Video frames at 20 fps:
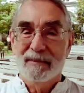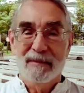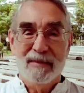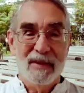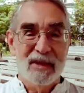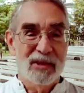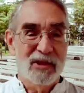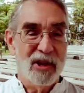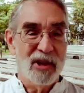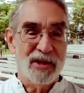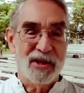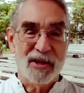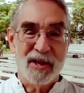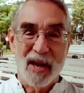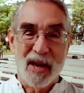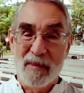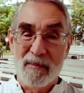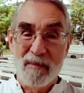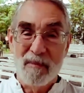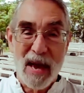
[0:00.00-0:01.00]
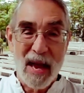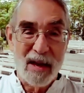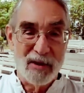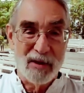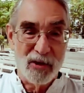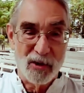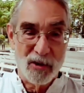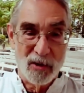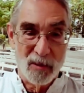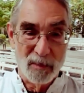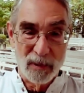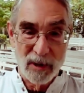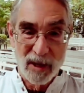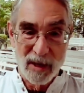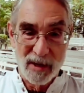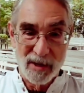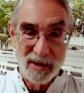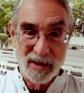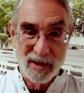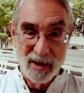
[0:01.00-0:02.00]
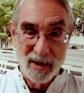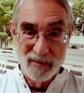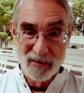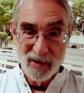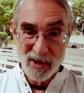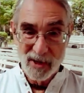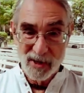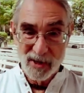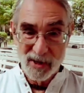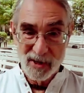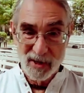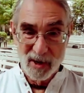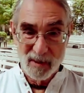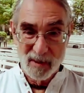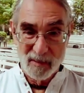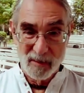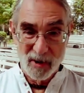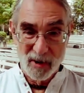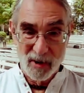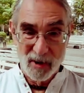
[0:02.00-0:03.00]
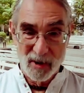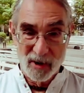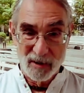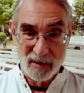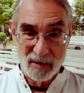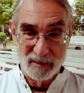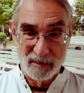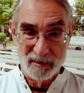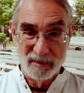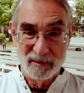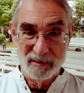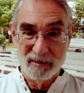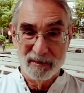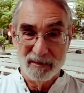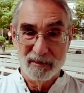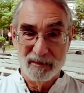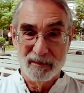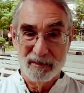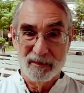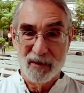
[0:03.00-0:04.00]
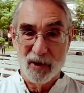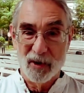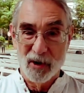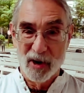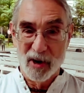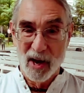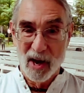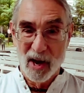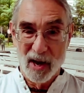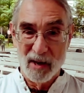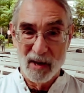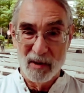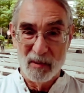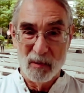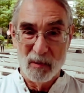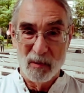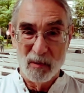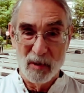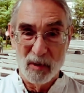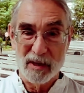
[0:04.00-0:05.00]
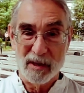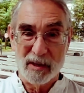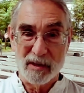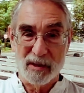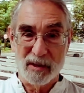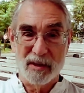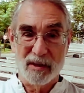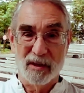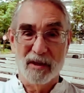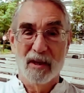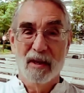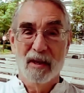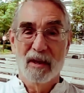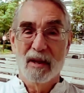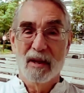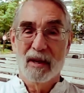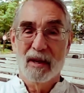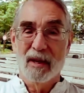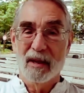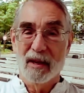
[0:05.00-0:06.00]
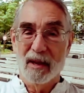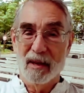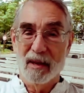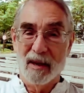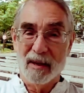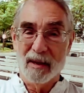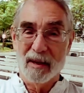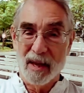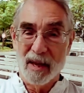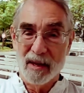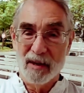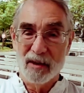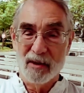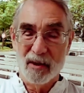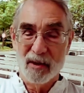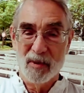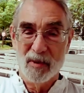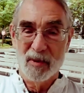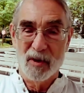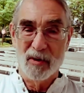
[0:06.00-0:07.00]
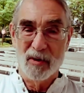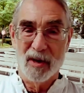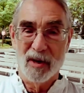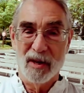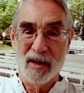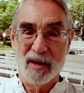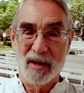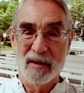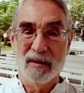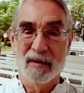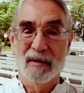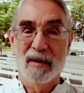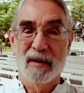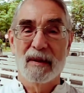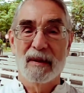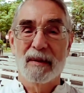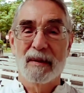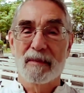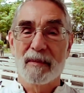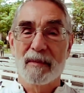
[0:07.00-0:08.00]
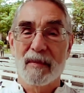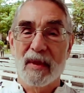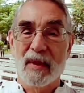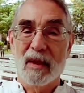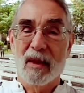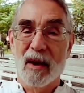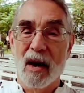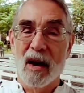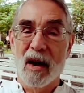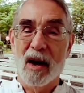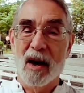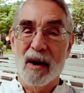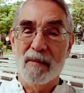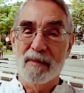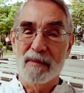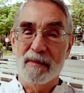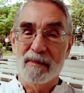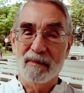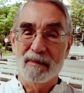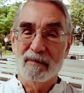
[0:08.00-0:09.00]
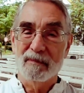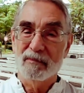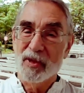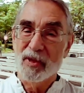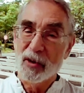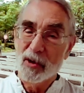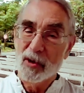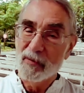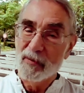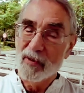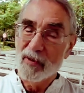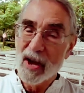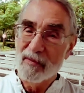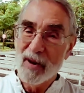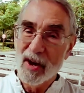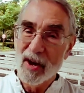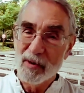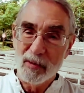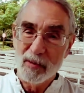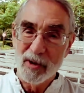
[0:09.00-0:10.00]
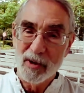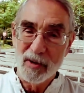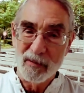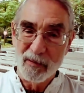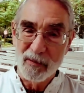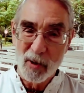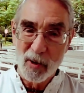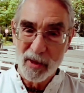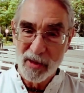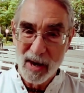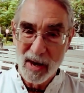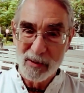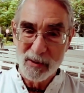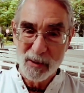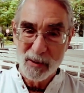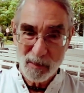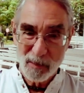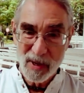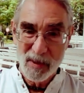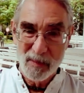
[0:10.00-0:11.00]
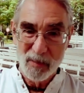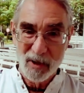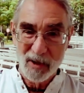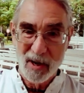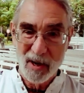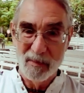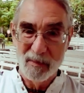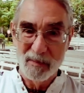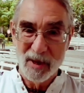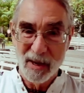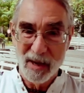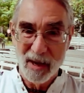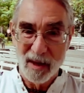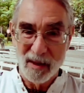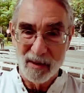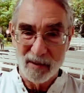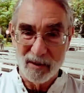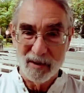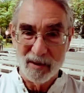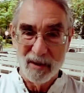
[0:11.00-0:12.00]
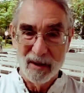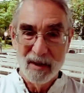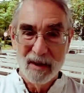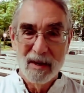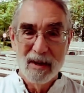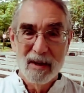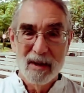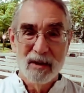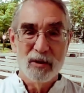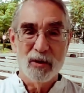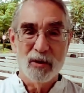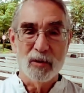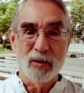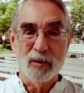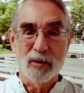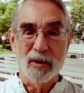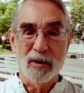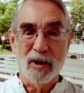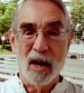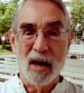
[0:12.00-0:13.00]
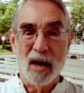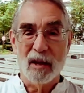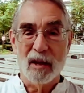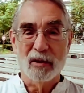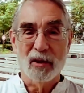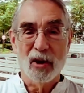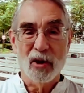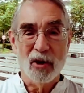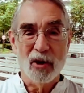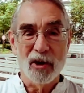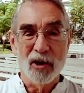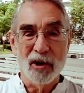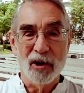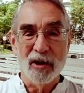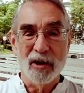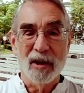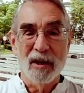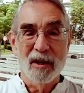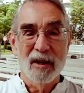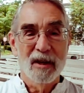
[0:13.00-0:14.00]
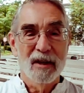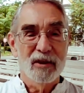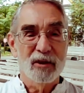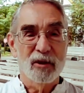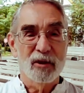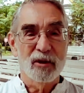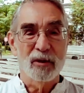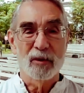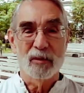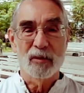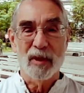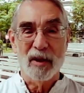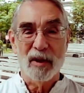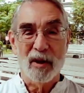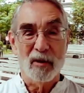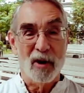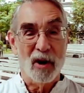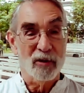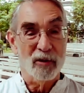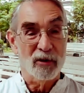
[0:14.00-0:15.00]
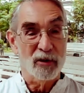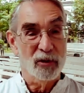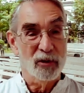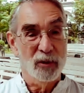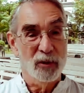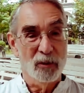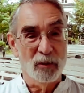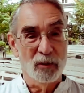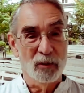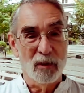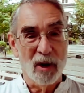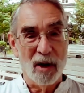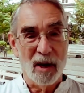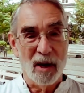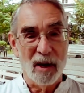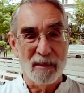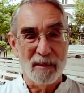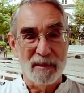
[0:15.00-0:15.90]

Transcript: Just a magical place. Every summer for nine weeks in a gated community, uh, 3,500 to 4,000 people come together to uh, learn, to there are two uh,